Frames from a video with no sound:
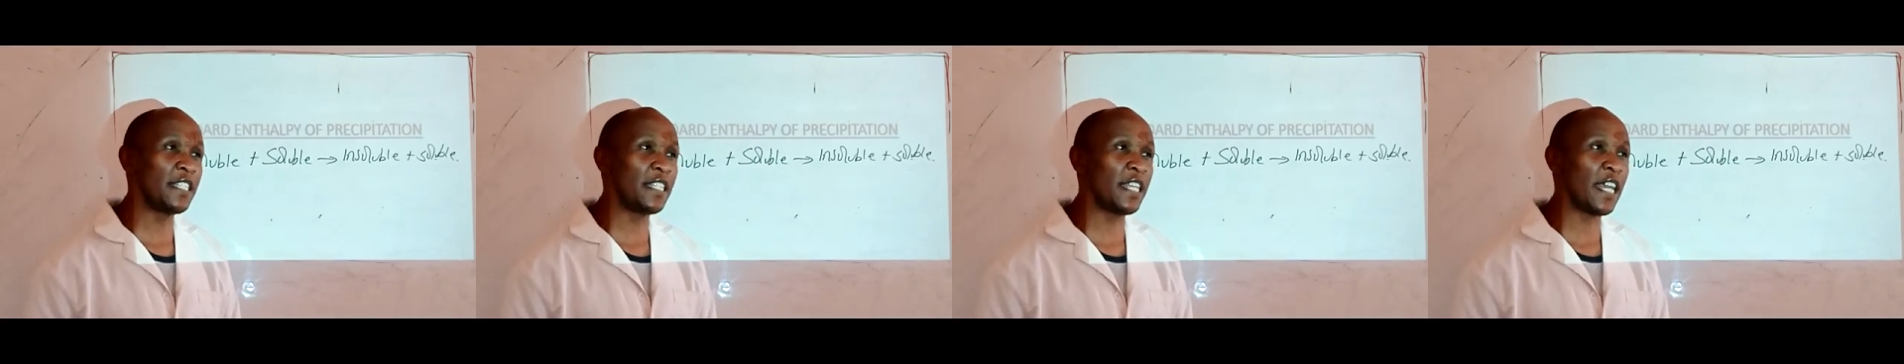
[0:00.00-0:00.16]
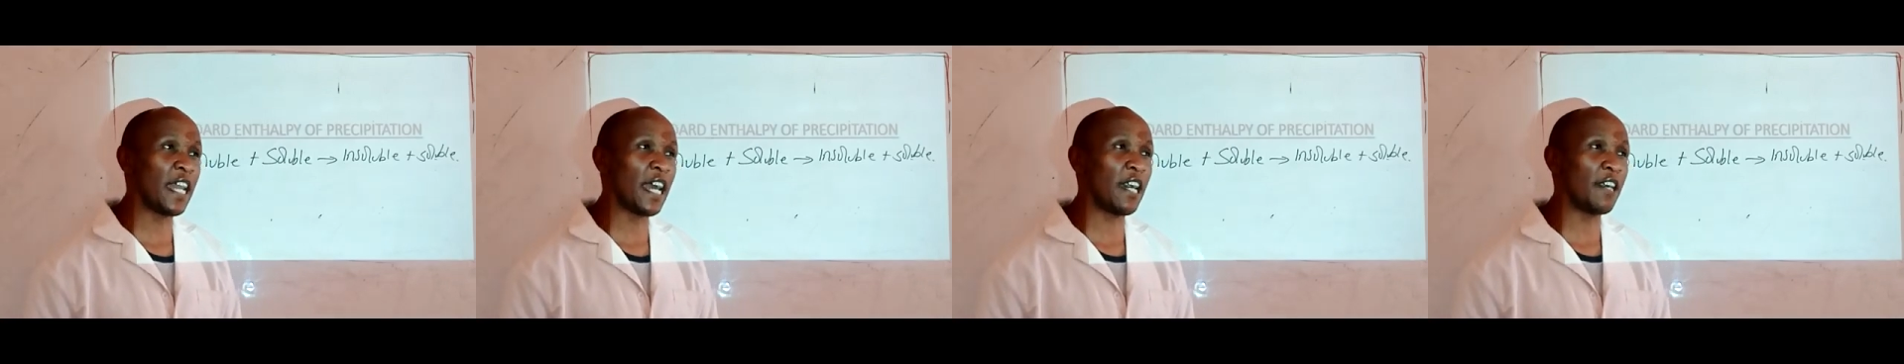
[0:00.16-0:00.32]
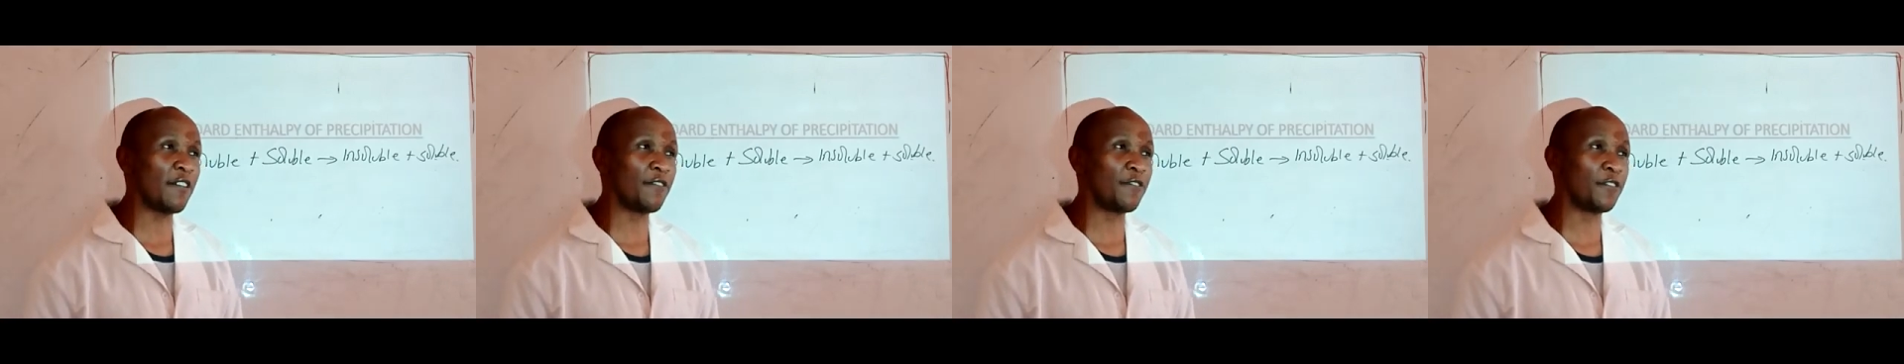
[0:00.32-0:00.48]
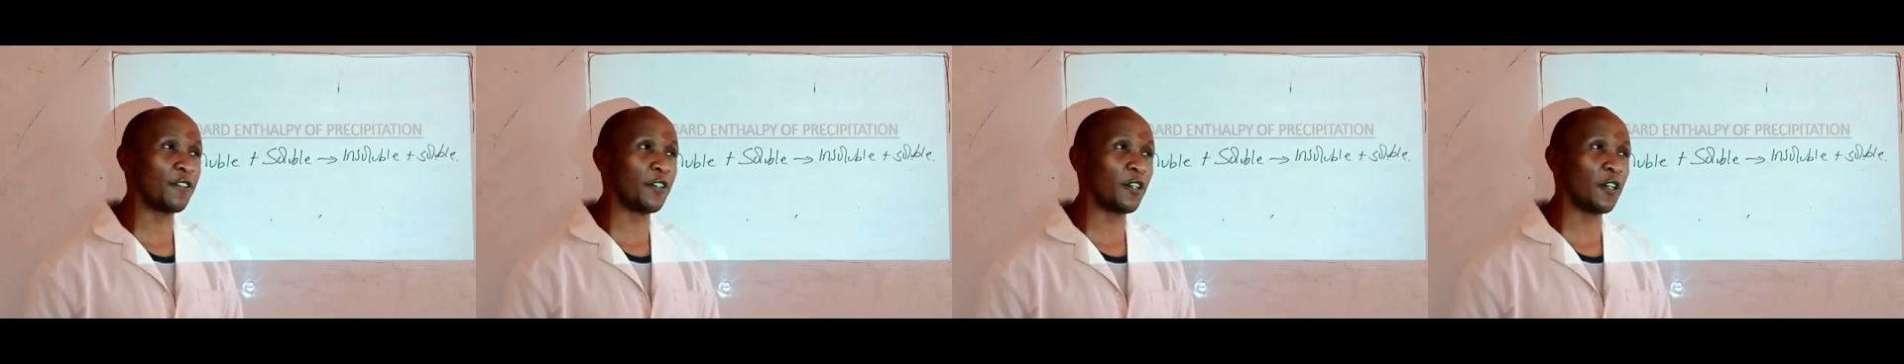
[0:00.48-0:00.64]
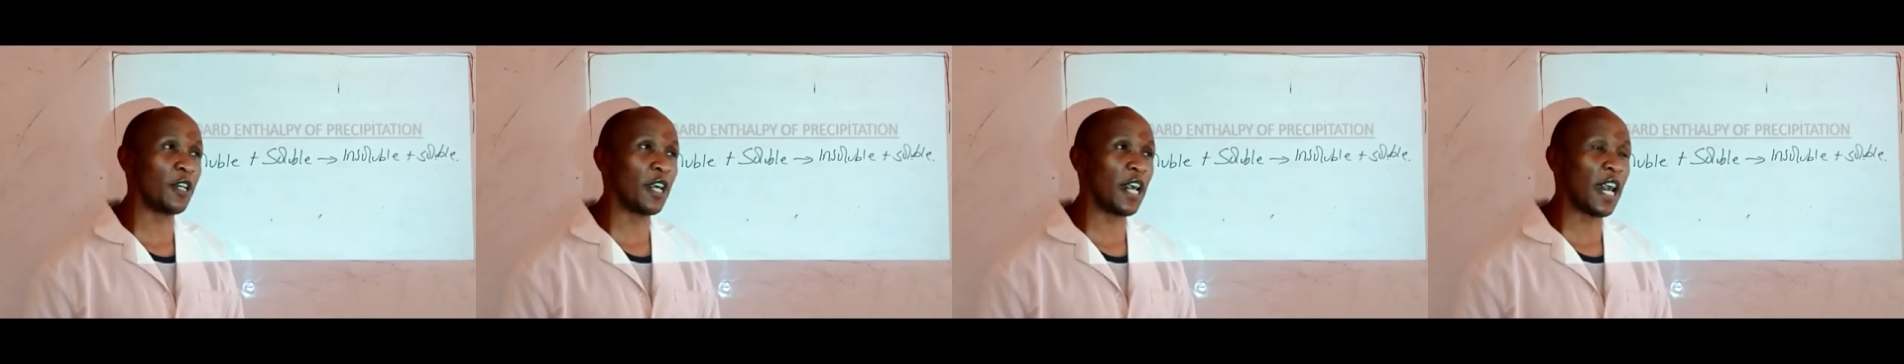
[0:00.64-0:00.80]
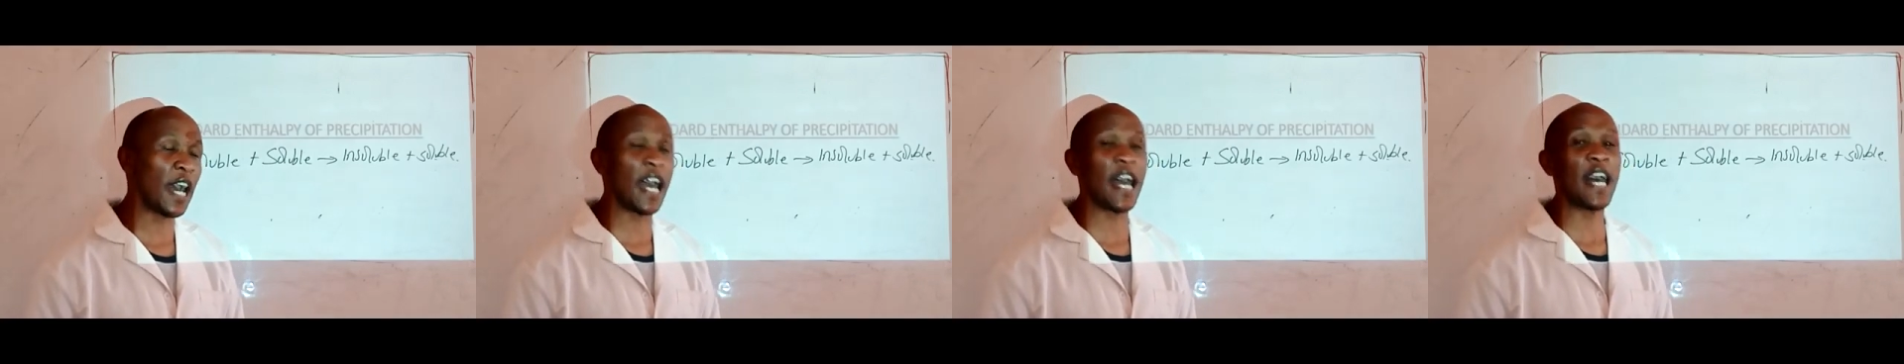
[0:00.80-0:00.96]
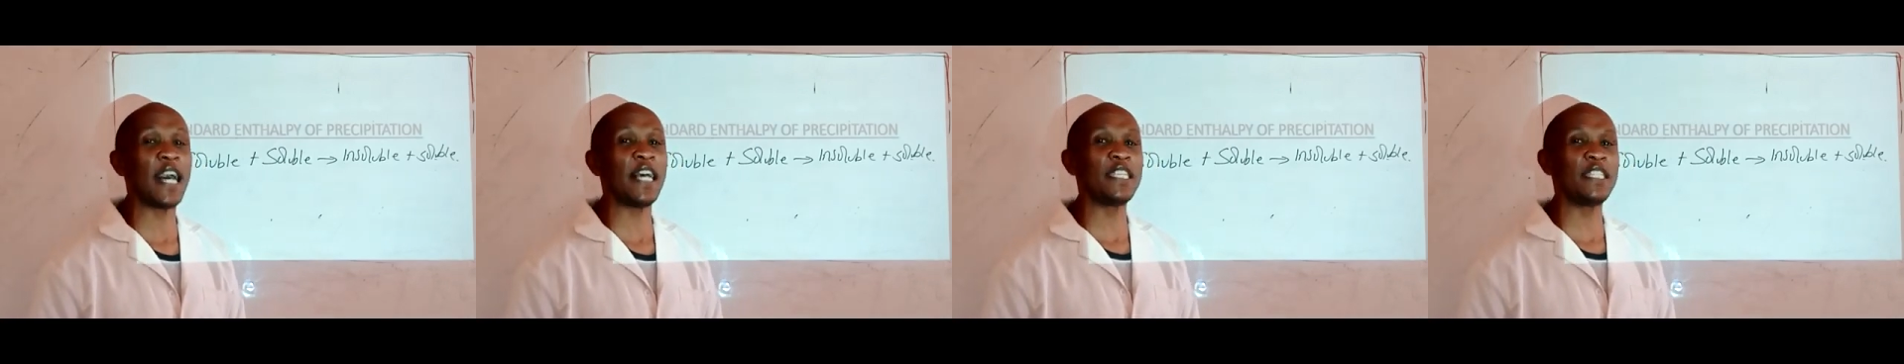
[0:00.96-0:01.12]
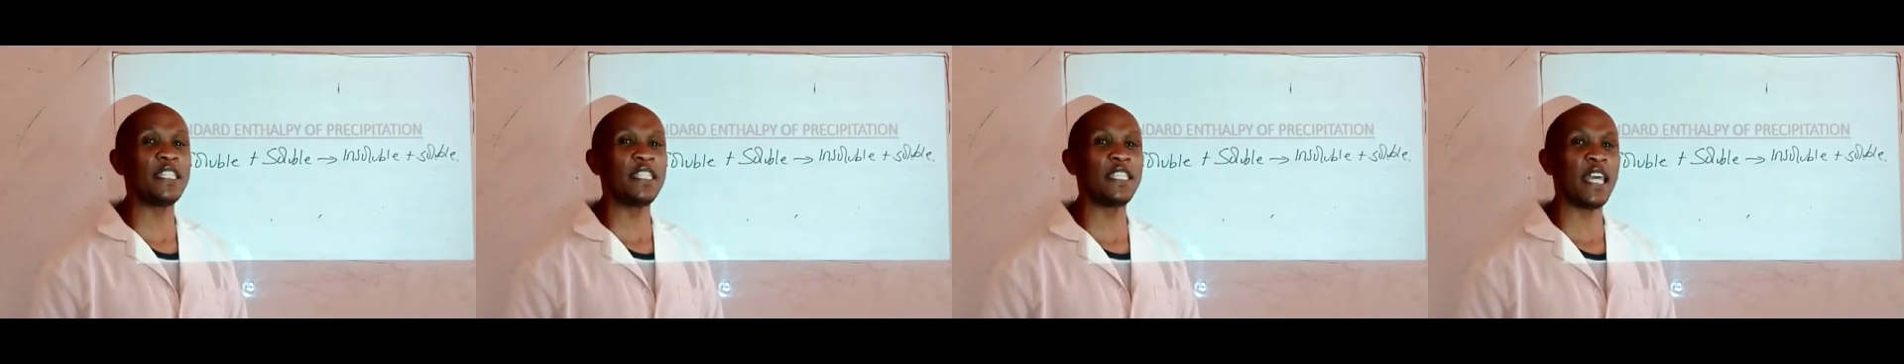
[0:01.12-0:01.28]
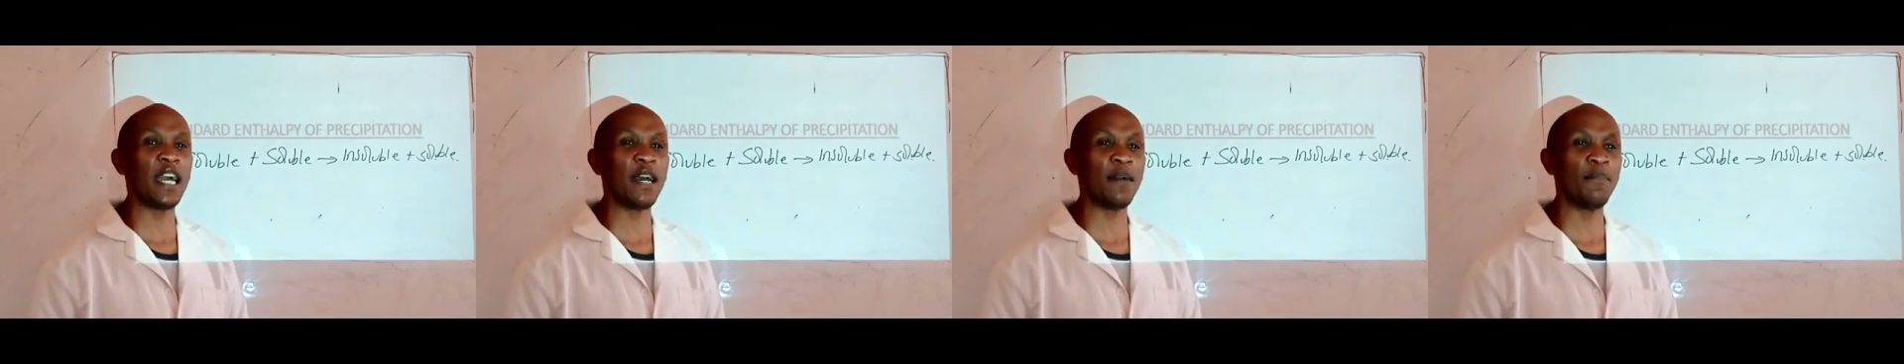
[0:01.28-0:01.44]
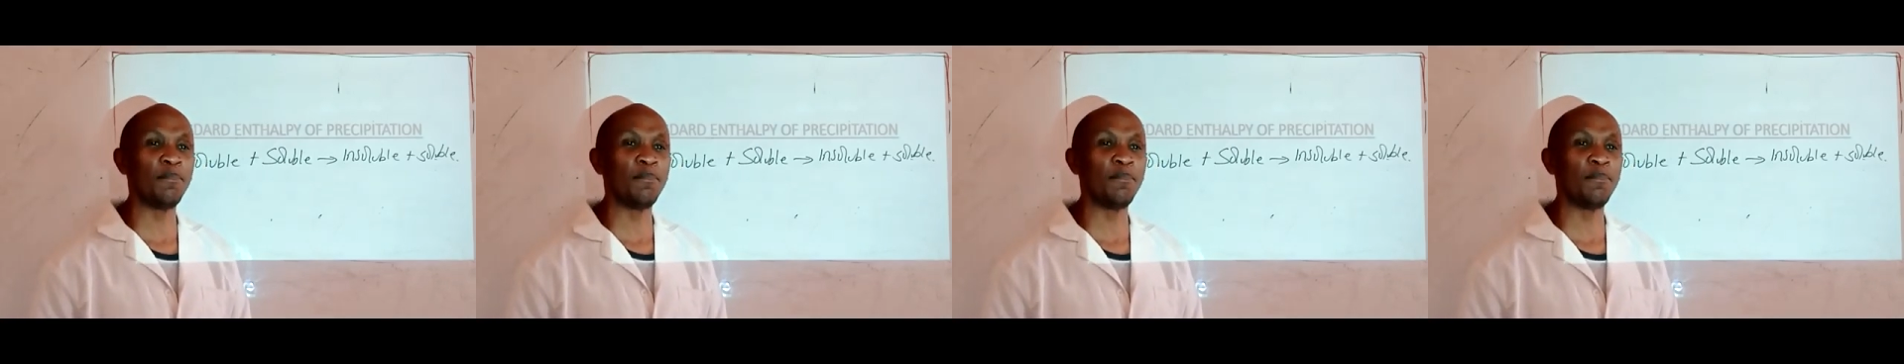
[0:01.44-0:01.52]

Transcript: therefore as